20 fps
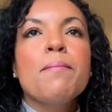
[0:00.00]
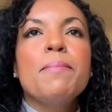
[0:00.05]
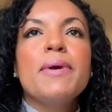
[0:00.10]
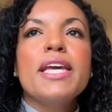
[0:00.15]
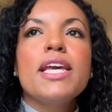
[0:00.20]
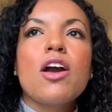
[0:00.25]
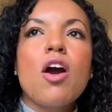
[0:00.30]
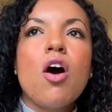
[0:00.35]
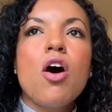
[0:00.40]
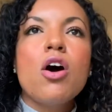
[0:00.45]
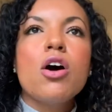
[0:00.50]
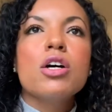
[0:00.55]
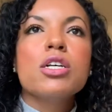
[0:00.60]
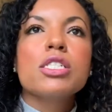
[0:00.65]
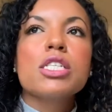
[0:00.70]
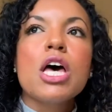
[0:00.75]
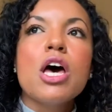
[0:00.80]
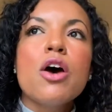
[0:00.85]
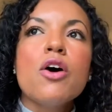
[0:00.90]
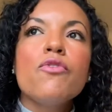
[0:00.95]

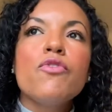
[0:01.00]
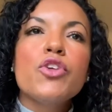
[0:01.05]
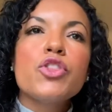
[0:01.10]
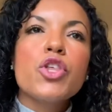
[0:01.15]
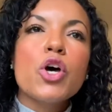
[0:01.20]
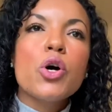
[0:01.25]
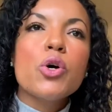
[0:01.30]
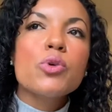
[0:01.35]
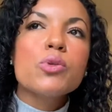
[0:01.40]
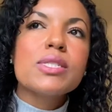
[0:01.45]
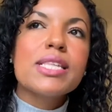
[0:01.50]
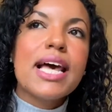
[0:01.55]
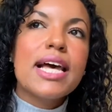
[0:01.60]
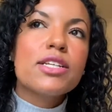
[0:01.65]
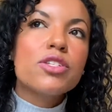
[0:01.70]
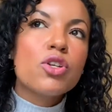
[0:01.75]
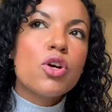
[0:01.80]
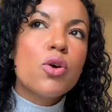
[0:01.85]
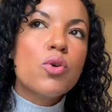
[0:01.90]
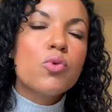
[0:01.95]
Because for those
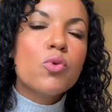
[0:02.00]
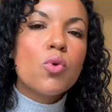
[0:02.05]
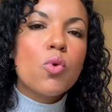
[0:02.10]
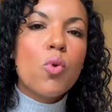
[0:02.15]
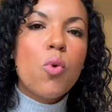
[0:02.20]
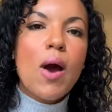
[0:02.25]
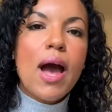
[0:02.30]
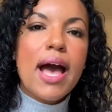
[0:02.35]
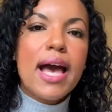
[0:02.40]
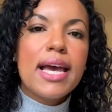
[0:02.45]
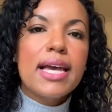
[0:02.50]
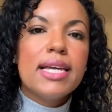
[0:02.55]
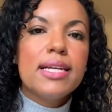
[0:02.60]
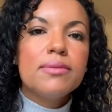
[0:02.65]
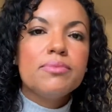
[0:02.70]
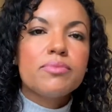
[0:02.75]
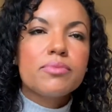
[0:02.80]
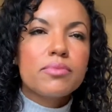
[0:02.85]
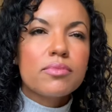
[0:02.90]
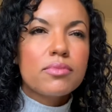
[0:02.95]
that don't quite
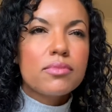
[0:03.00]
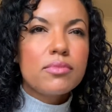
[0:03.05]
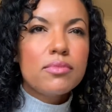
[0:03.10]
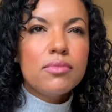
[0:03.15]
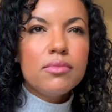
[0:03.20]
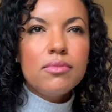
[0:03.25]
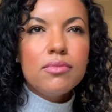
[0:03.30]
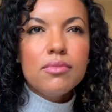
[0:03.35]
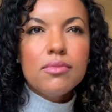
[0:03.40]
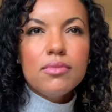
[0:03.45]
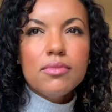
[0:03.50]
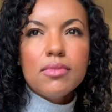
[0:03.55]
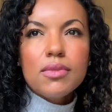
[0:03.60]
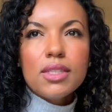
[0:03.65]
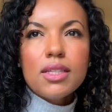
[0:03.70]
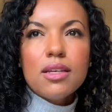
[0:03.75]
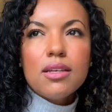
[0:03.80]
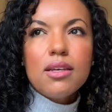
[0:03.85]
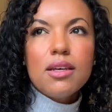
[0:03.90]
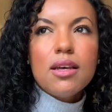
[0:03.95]

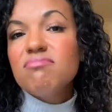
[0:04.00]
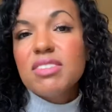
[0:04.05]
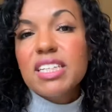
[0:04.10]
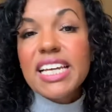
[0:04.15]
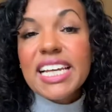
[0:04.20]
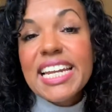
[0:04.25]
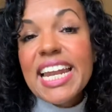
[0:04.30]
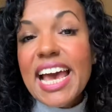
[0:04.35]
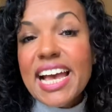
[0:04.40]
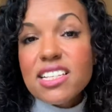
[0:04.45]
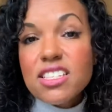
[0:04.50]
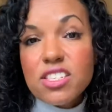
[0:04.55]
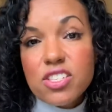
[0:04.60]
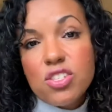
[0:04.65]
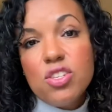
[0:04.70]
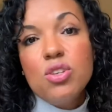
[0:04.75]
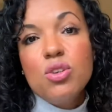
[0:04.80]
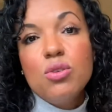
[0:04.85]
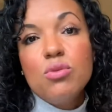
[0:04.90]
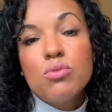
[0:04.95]
connect
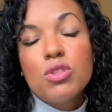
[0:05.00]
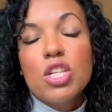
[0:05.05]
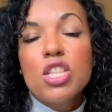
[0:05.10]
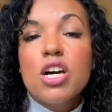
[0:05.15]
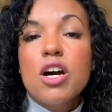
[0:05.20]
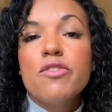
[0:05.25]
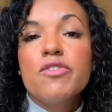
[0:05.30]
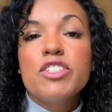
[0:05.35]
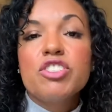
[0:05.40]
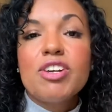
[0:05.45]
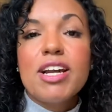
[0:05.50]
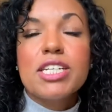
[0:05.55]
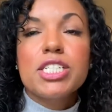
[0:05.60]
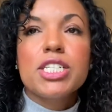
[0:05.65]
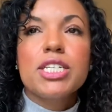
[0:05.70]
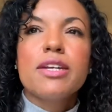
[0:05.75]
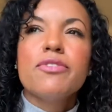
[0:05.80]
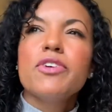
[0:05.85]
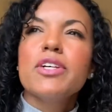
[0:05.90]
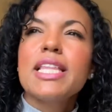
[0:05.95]
to The Law of
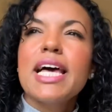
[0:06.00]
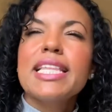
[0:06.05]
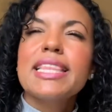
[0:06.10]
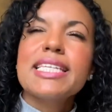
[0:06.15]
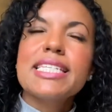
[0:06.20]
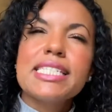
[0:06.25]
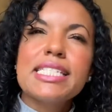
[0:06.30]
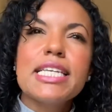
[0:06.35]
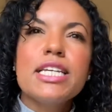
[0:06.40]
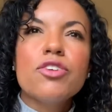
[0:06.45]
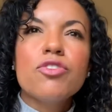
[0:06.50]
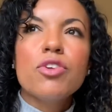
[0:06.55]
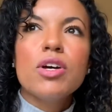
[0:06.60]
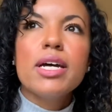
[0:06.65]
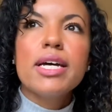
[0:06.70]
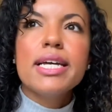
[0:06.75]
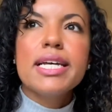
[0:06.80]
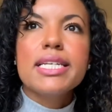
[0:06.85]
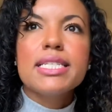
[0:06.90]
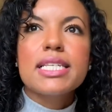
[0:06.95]
Attraction, I feel like The
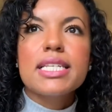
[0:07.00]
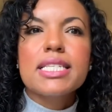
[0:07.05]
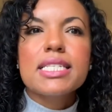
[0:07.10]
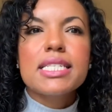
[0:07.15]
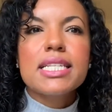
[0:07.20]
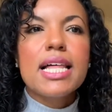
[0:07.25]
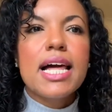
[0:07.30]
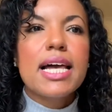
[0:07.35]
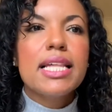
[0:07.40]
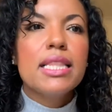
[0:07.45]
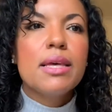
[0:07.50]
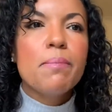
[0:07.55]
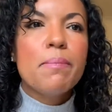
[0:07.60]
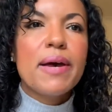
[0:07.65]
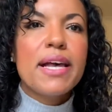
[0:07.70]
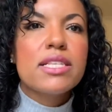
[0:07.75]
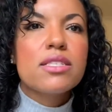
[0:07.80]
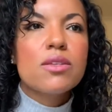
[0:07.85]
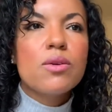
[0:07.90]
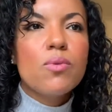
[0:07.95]
Secret is a slightly
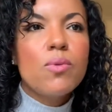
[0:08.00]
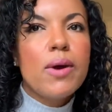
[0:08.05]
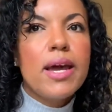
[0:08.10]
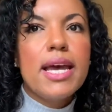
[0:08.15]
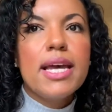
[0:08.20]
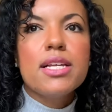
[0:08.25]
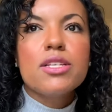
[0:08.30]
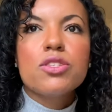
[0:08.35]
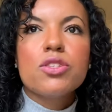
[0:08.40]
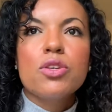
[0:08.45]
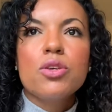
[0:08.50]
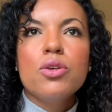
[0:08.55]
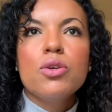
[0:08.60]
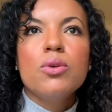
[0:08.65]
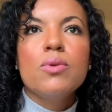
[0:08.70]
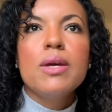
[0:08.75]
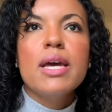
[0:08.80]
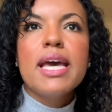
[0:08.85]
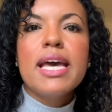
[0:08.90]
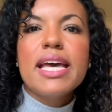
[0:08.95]
better way
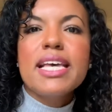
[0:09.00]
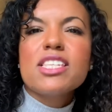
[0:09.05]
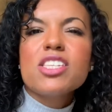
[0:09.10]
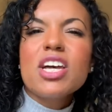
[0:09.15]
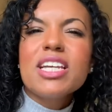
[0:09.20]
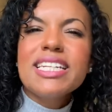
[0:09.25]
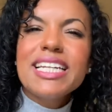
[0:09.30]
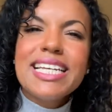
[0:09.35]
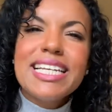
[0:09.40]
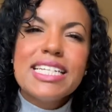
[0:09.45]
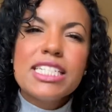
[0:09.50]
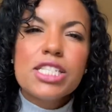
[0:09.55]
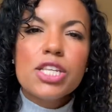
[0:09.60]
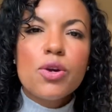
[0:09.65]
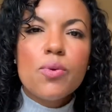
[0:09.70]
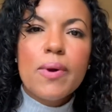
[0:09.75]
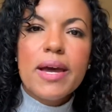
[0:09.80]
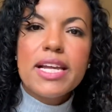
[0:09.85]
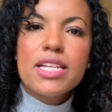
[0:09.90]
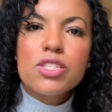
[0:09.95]
to, it's got an
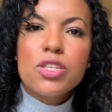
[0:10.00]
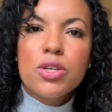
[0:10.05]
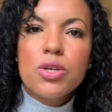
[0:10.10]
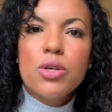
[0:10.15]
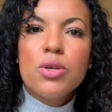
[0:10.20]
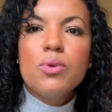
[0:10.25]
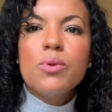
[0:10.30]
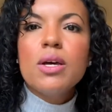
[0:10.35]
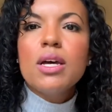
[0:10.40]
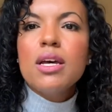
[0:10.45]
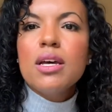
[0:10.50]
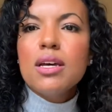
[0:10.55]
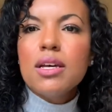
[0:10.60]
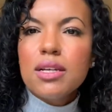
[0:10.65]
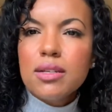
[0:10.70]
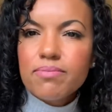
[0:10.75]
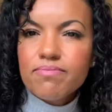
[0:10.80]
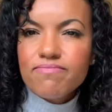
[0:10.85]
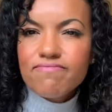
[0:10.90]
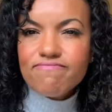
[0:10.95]
easier way to
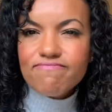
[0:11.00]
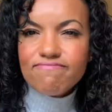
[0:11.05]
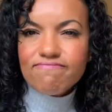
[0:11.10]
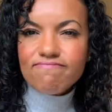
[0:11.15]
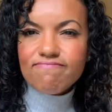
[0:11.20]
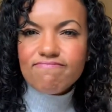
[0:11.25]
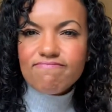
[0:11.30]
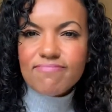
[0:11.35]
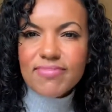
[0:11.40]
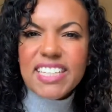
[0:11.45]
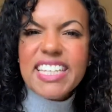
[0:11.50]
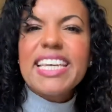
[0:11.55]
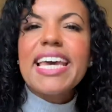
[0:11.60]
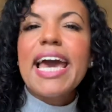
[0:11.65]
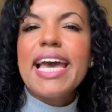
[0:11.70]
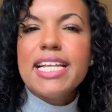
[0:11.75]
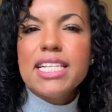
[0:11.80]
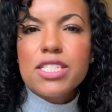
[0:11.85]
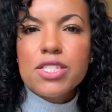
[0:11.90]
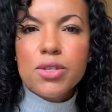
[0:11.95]

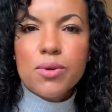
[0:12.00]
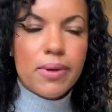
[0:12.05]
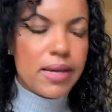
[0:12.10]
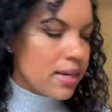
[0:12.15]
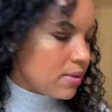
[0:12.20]
get into